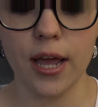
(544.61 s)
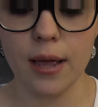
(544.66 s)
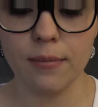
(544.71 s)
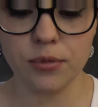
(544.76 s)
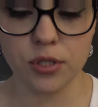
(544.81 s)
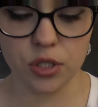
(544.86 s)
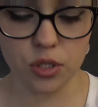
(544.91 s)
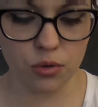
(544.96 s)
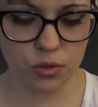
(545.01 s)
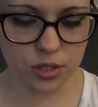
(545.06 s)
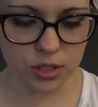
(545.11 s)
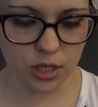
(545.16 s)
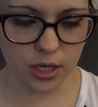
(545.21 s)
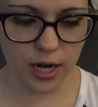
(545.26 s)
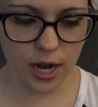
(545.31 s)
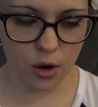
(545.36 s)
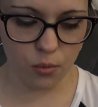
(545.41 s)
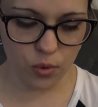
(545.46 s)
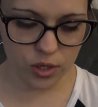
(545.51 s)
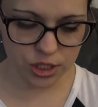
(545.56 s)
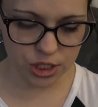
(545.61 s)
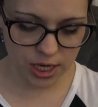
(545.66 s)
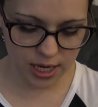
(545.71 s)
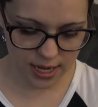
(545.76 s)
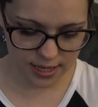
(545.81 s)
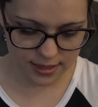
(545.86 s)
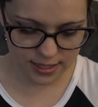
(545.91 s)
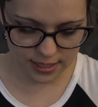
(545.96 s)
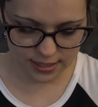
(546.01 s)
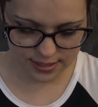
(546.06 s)
it. I'm so sorry. I wish I
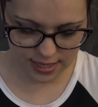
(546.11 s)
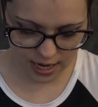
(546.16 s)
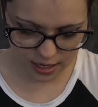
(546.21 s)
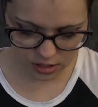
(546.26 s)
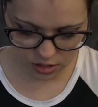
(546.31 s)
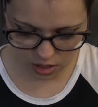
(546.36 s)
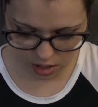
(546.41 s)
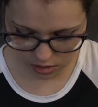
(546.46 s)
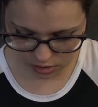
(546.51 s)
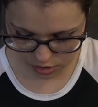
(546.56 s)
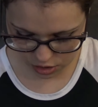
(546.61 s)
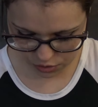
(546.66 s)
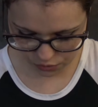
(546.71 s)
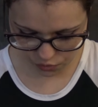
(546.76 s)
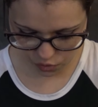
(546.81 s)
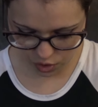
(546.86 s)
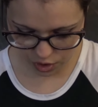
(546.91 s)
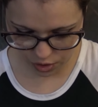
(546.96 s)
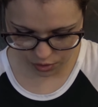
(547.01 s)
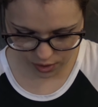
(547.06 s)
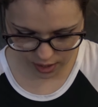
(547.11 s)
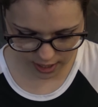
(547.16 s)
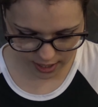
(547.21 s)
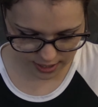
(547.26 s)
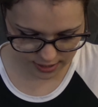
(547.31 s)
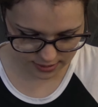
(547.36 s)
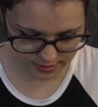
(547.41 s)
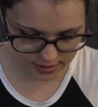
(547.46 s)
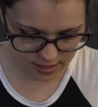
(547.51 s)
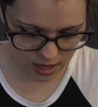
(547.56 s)
had the exact colors for you
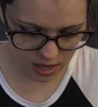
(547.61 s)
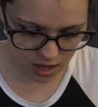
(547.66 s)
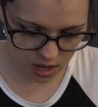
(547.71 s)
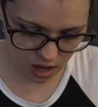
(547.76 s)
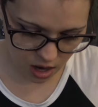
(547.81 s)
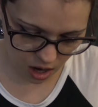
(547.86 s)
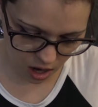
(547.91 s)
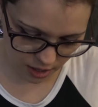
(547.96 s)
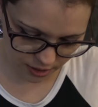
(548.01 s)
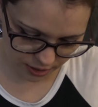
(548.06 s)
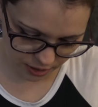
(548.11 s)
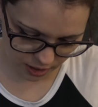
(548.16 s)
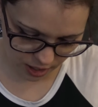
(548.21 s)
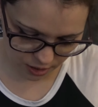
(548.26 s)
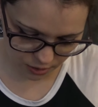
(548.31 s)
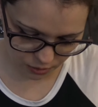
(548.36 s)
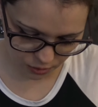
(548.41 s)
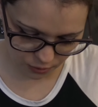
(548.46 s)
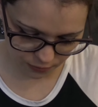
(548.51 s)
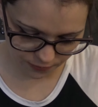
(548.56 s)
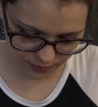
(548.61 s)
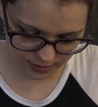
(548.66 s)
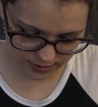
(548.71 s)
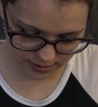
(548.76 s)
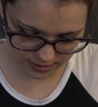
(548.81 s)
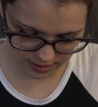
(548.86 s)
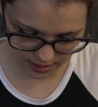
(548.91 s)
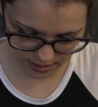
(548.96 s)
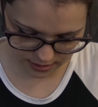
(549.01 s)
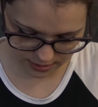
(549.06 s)
guys on here. I don't know if it
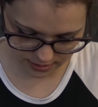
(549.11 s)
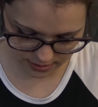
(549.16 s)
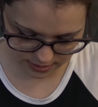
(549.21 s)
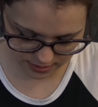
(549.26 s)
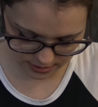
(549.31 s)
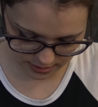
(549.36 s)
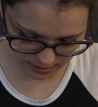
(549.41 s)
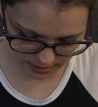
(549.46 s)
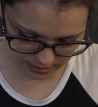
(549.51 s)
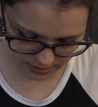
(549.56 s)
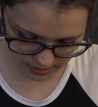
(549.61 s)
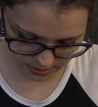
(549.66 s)
says,